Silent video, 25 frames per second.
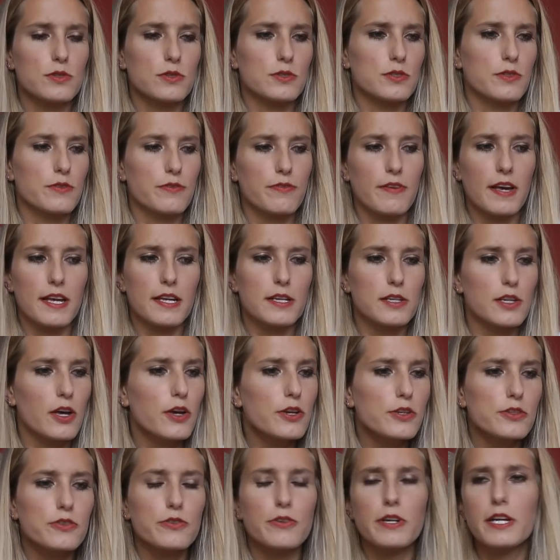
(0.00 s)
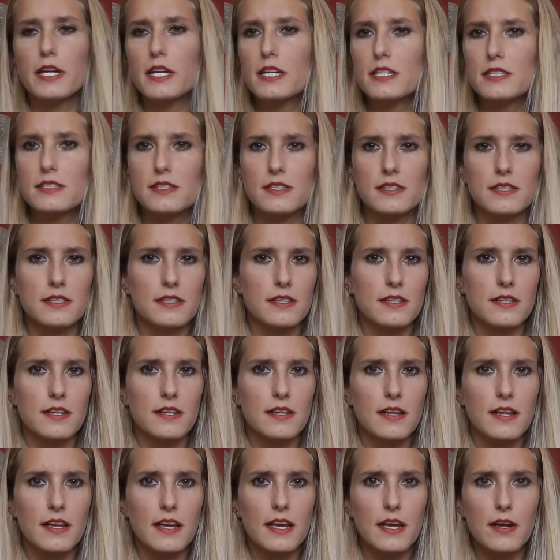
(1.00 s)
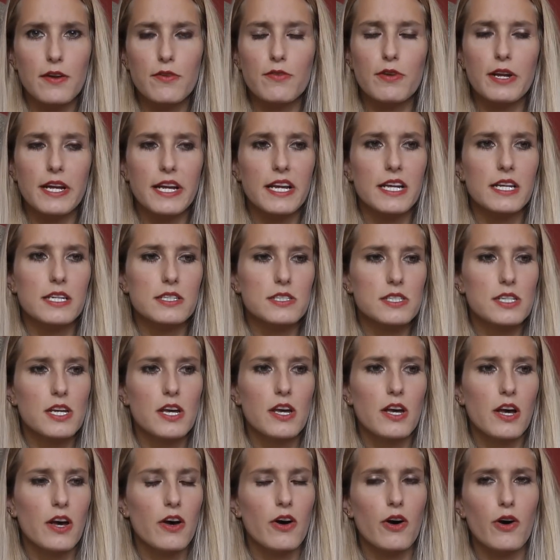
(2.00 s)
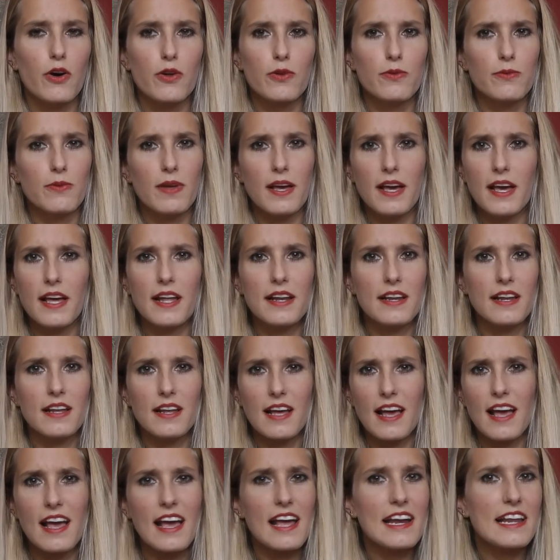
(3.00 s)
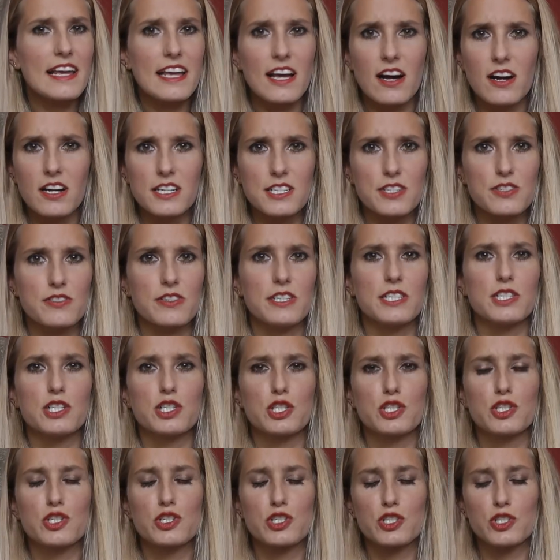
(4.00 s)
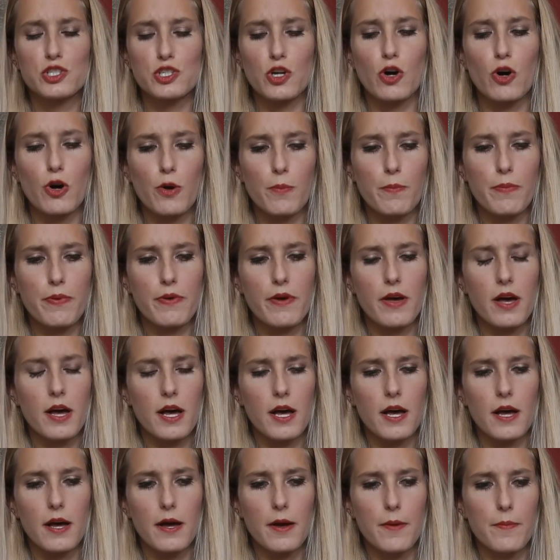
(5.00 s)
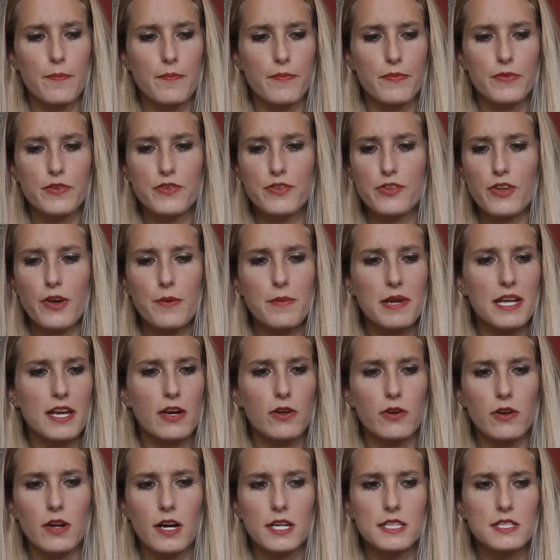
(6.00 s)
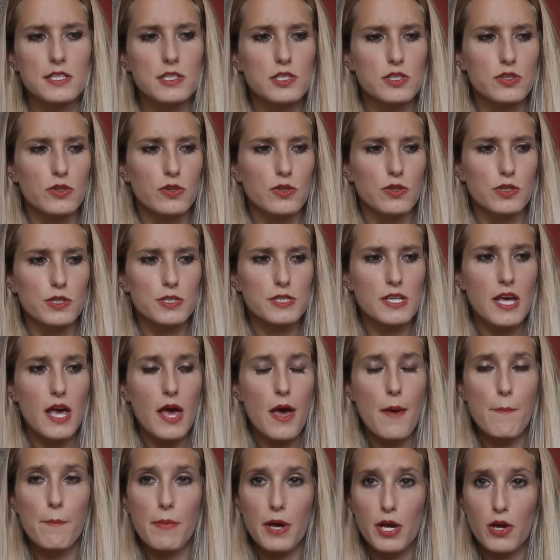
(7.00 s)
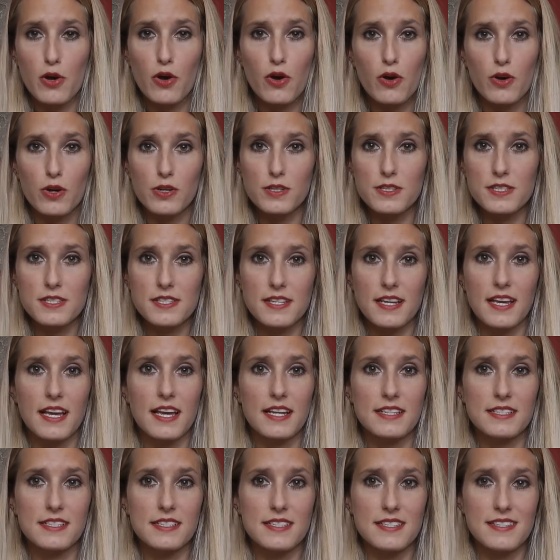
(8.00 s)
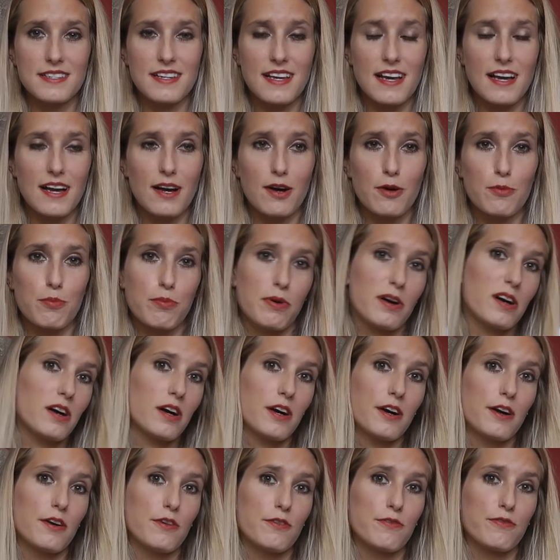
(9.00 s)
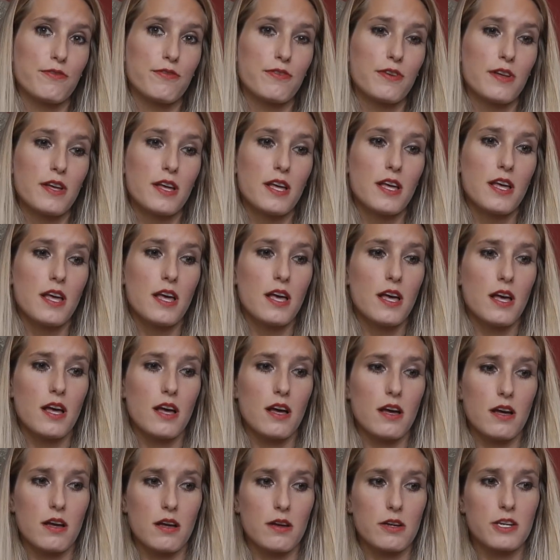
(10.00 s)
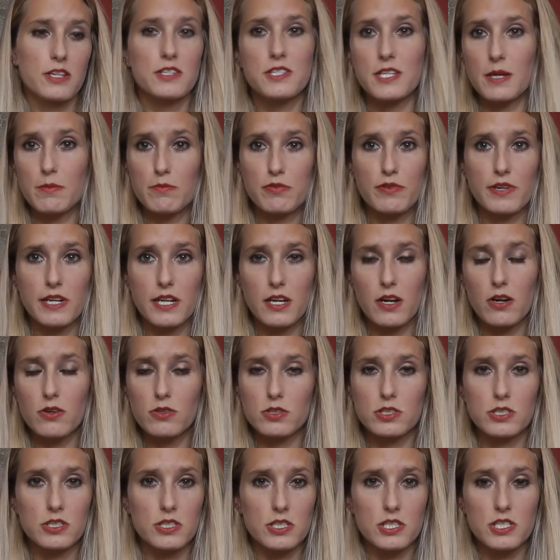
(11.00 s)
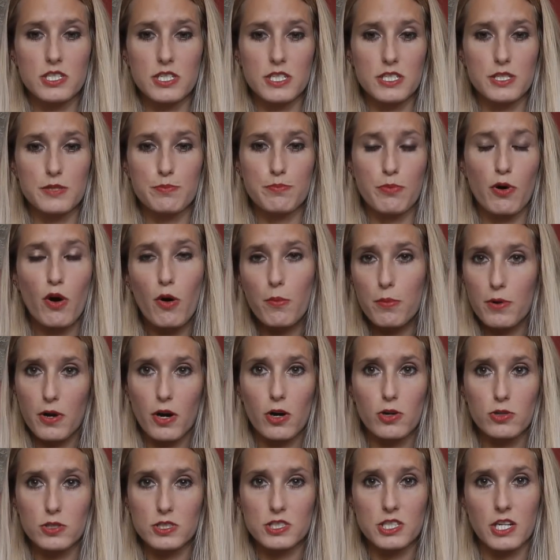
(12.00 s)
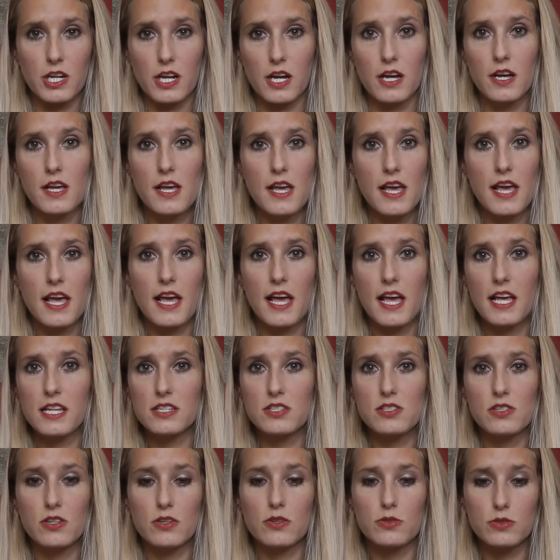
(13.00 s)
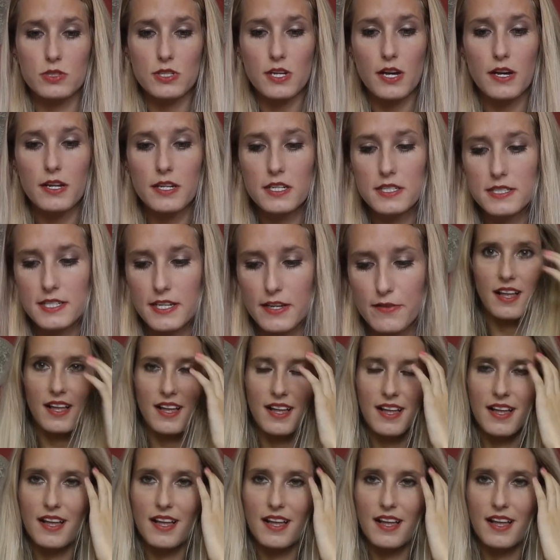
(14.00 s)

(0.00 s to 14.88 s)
sorts of fake nose rings and earrings on any high street shop, so many online stores, because it is now part of contemporary culture. It's just pop culture, it's not alternative.